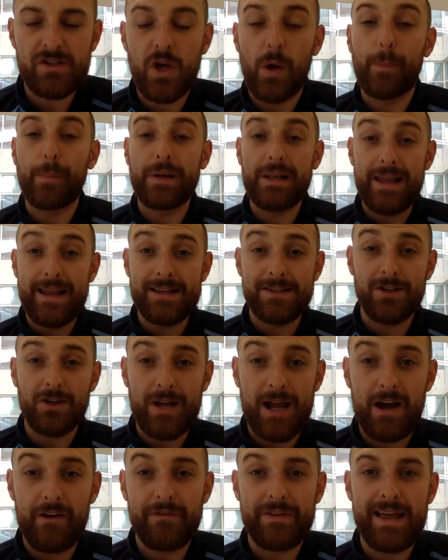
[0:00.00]
So please look
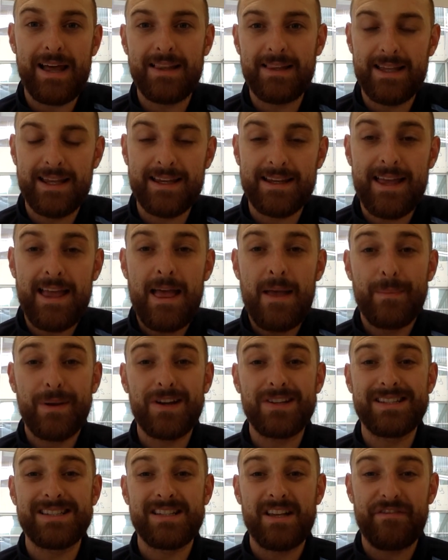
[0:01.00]
out for that link
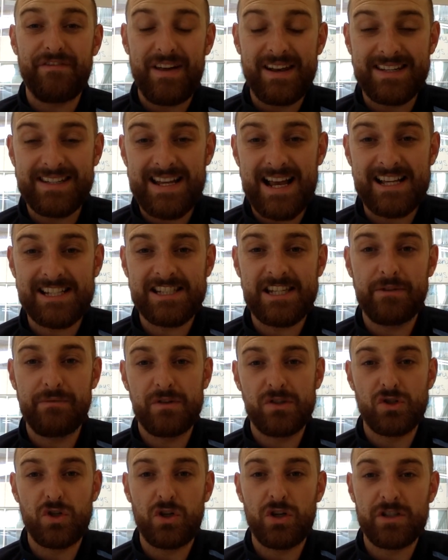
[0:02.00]
because it's a fantastic
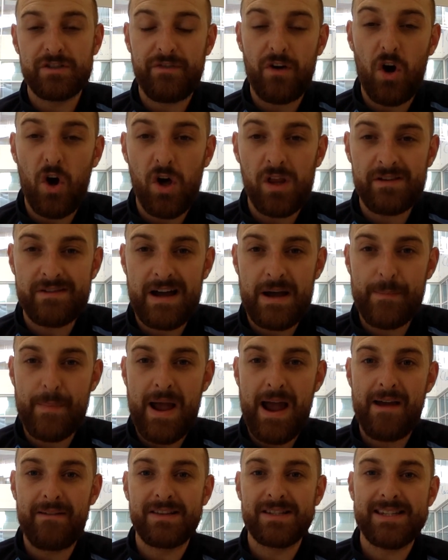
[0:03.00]
resource for all of our
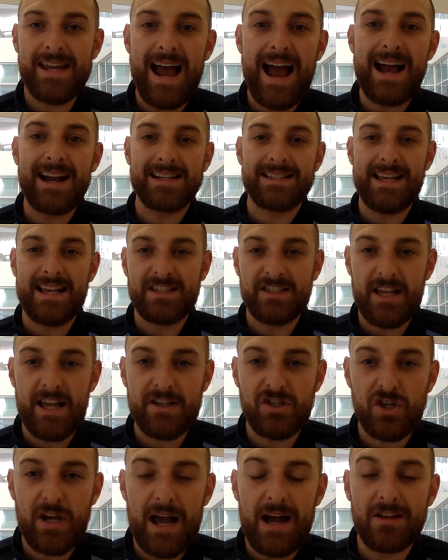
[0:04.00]
parents to access their
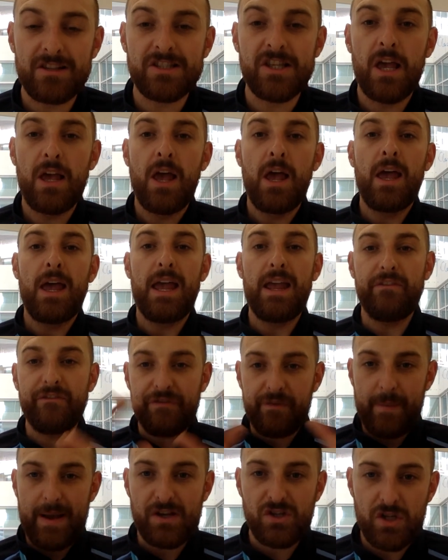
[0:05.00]
child's
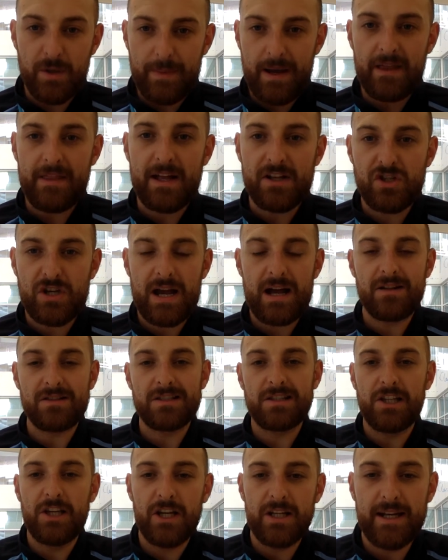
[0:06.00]
information about their child's
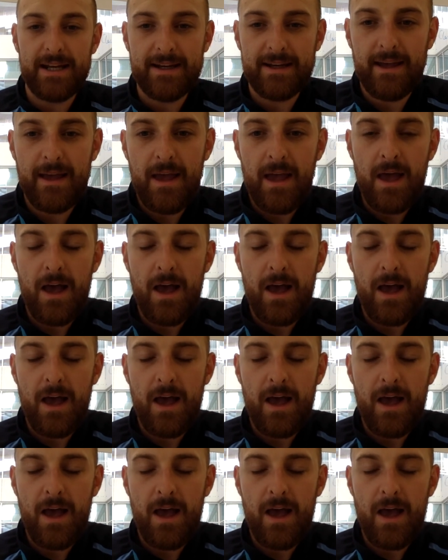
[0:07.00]
learning